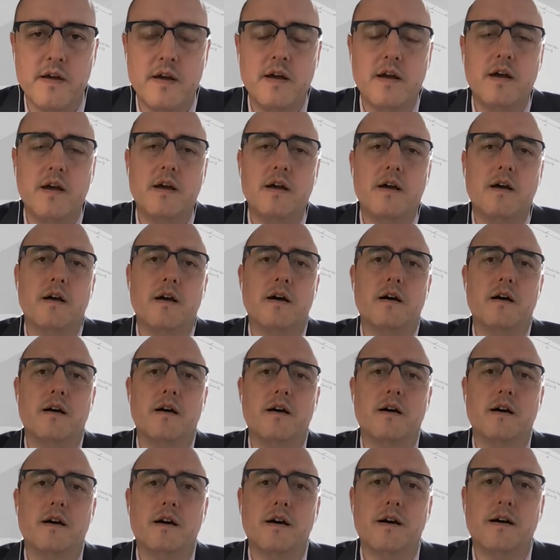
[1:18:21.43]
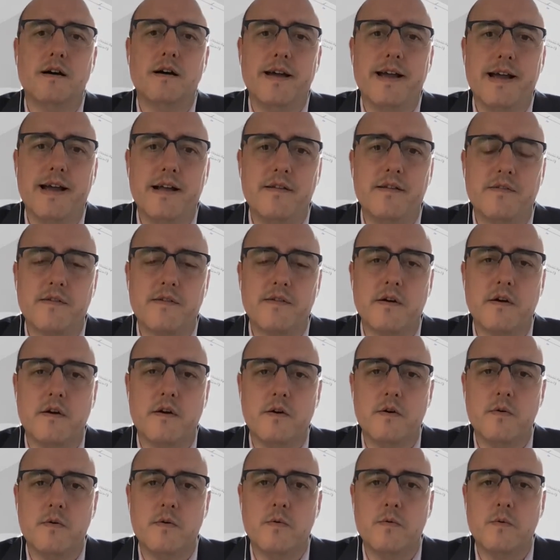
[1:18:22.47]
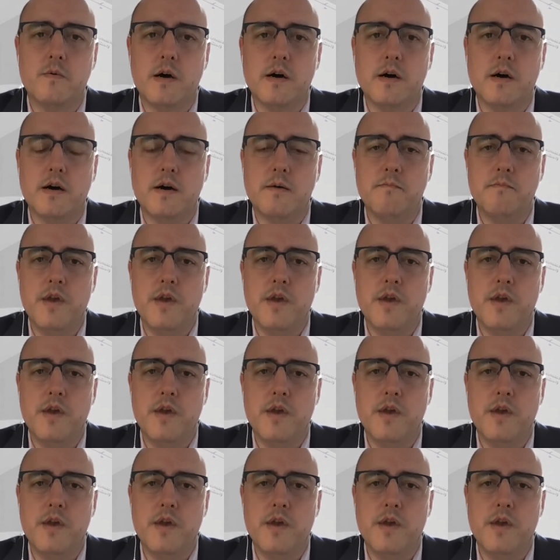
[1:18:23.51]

And so,